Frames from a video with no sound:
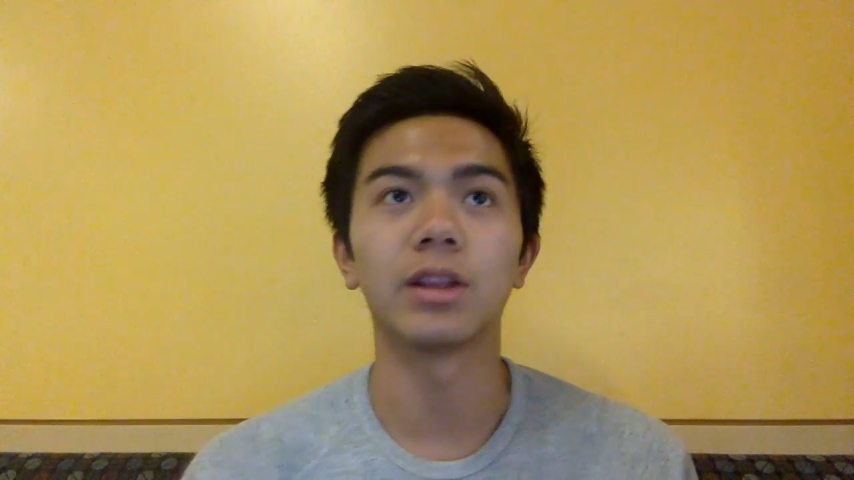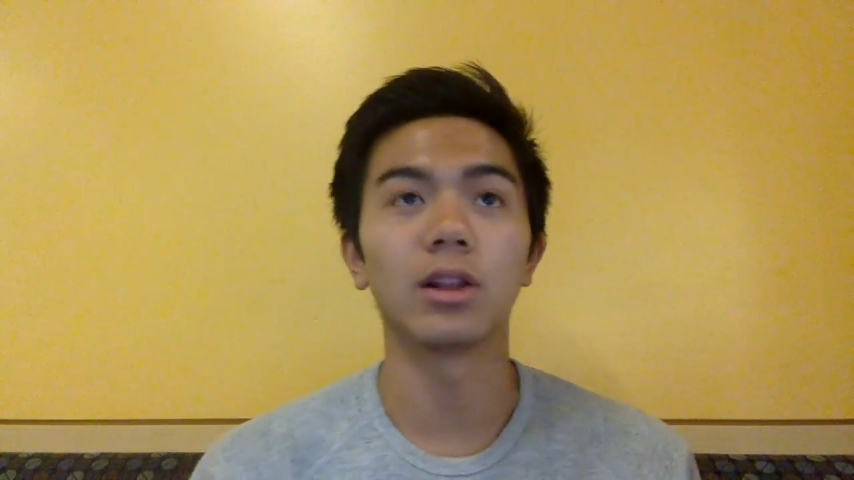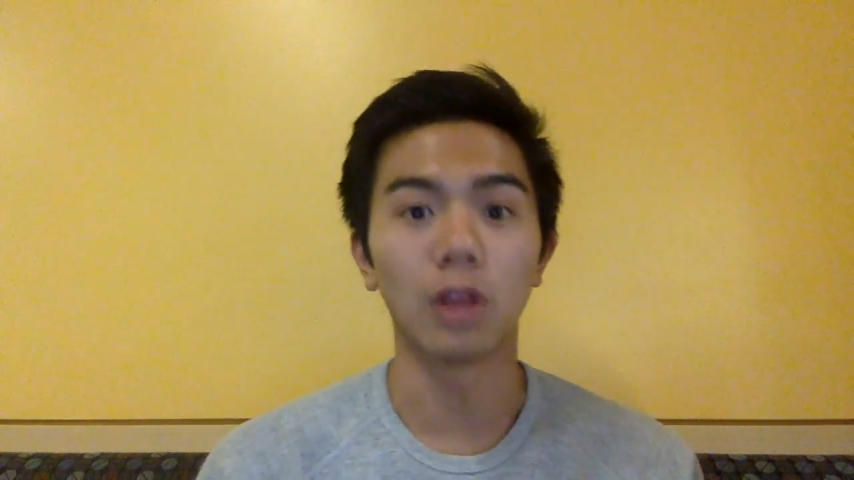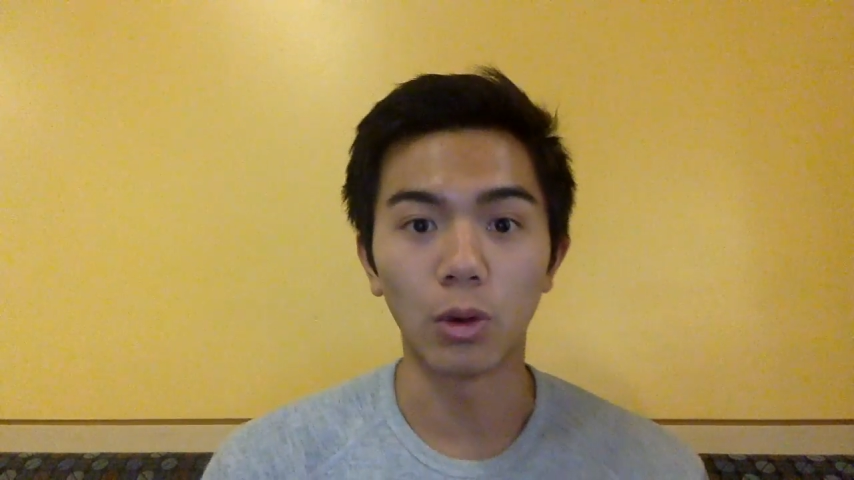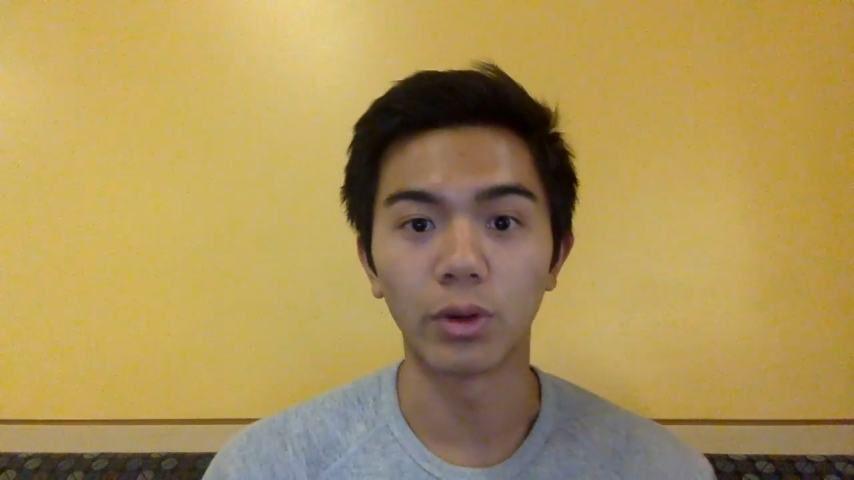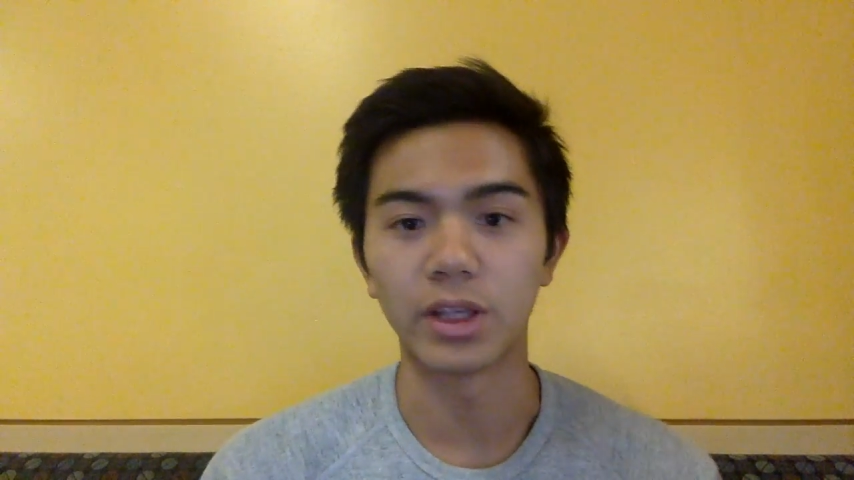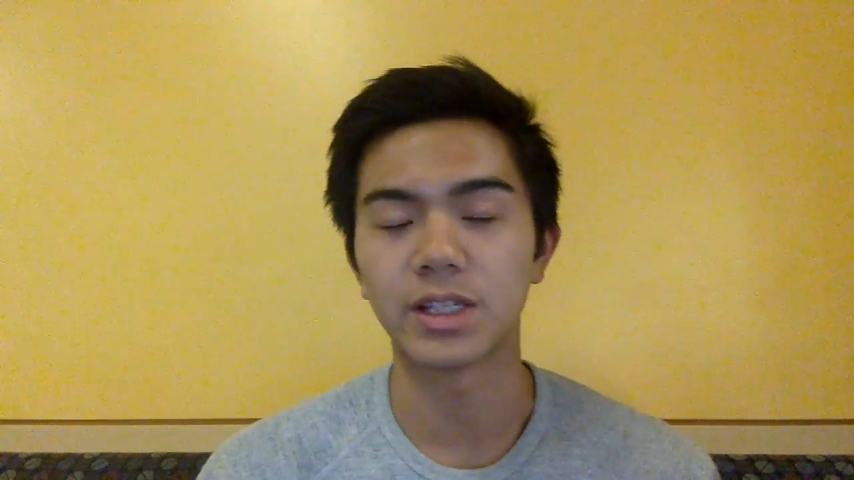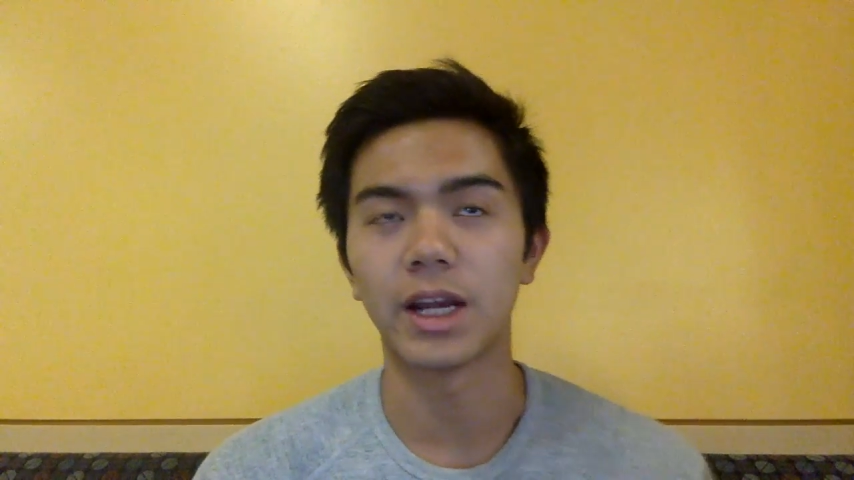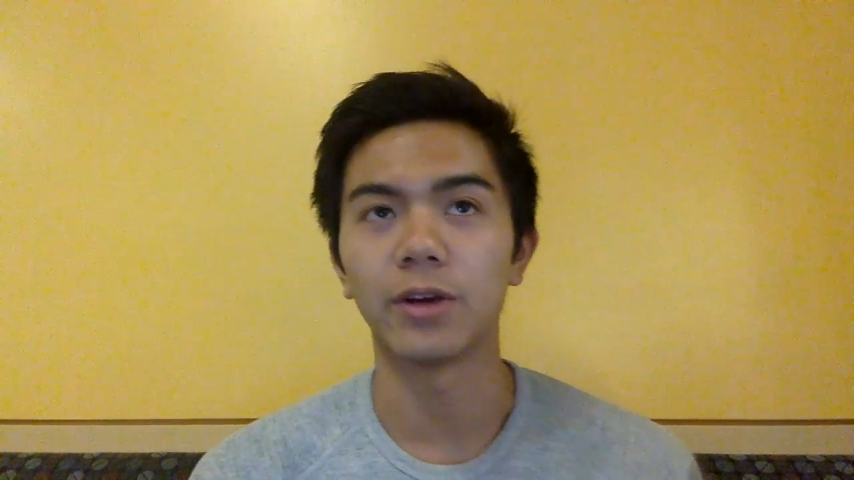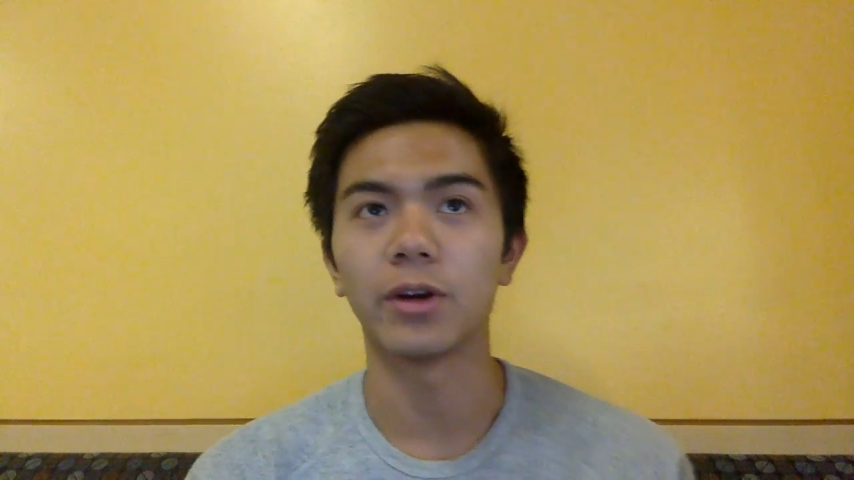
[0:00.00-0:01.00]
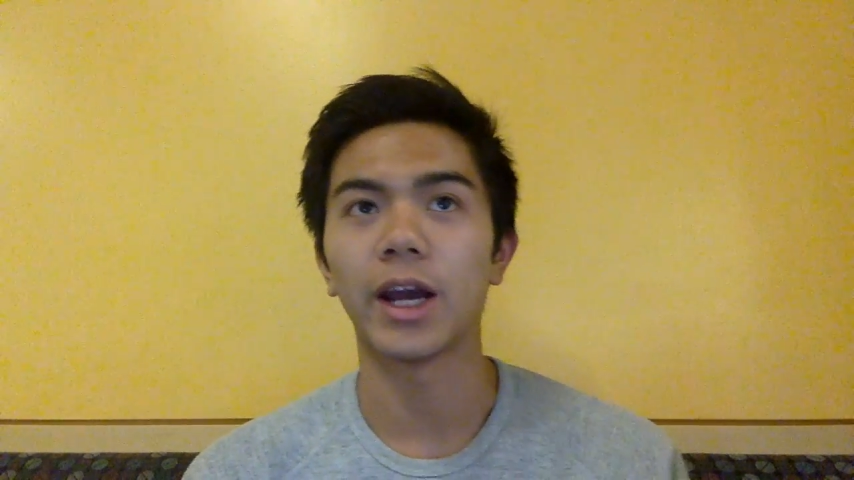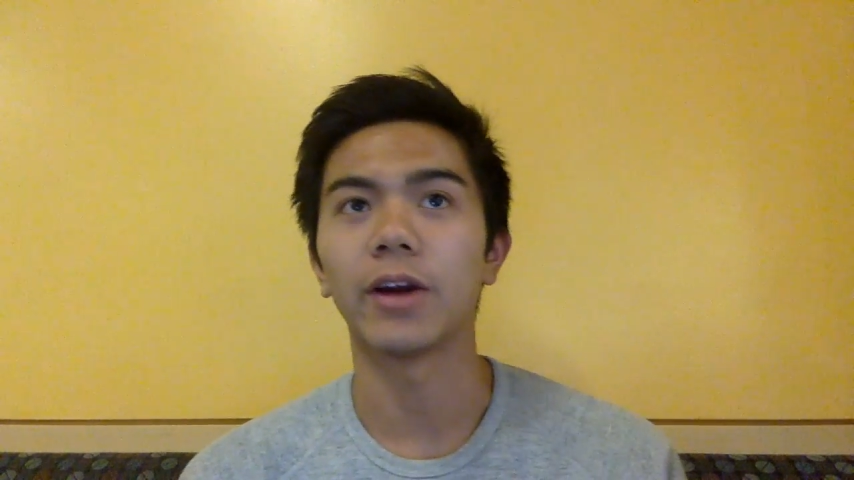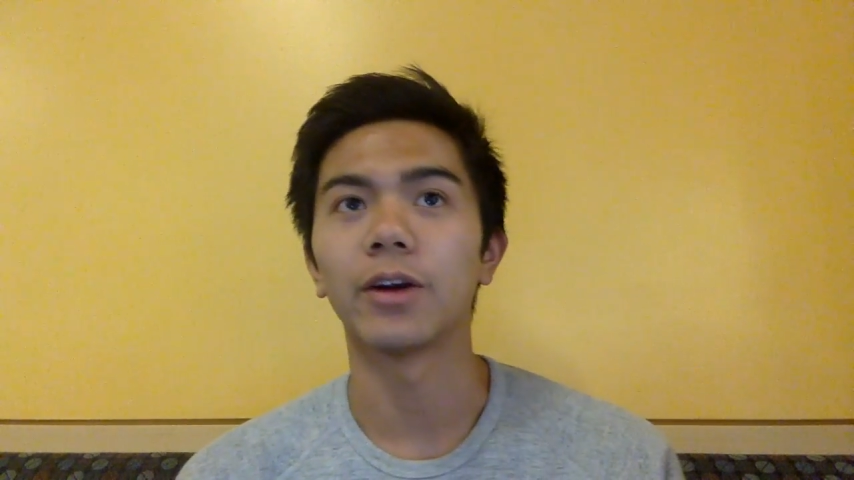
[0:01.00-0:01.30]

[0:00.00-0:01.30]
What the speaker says: the lower the standard error.